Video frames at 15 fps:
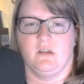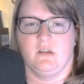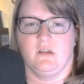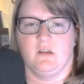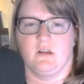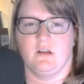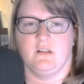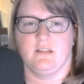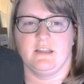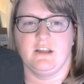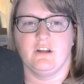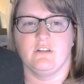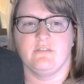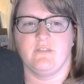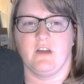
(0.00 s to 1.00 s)

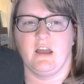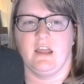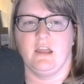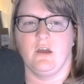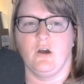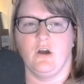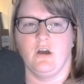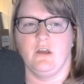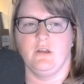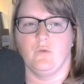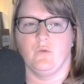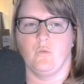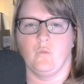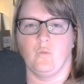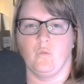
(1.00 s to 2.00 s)
clarify on
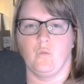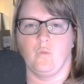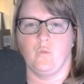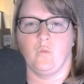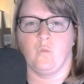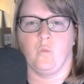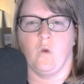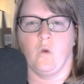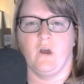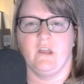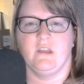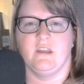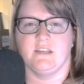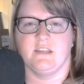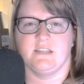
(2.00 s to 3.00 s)
what
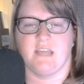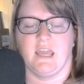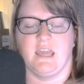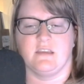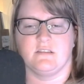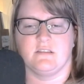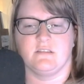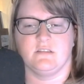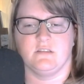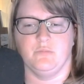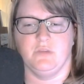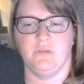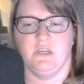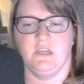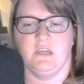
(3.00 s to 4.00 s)
it takes to
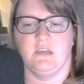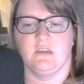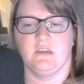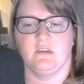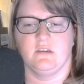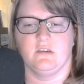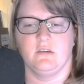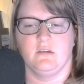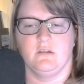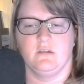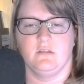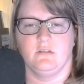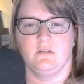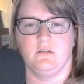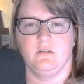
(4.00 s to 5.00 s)
be
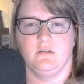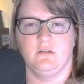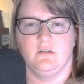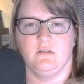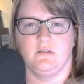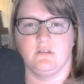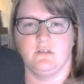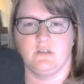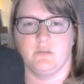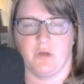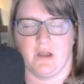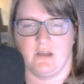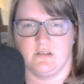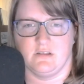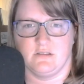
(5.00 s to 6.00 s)

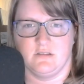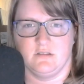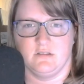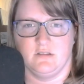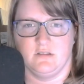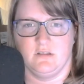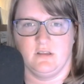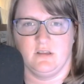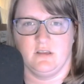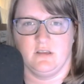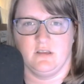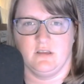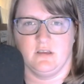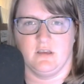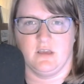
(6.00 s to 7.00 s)
depressed.
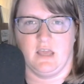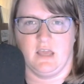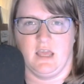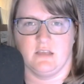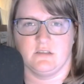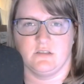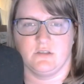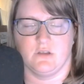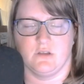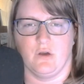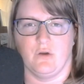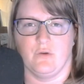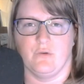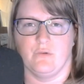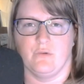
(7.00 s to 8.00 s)

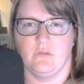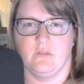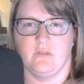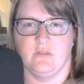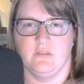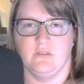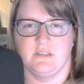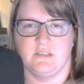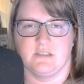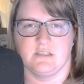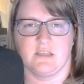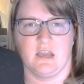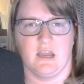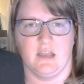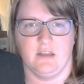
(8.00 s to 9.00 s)
So this is
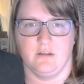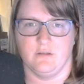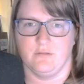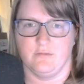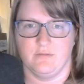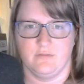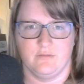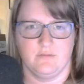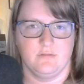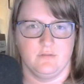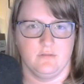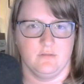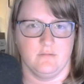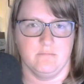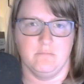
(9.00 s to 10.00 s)
kind of
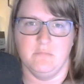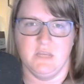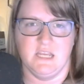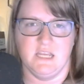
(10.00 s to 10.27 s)
me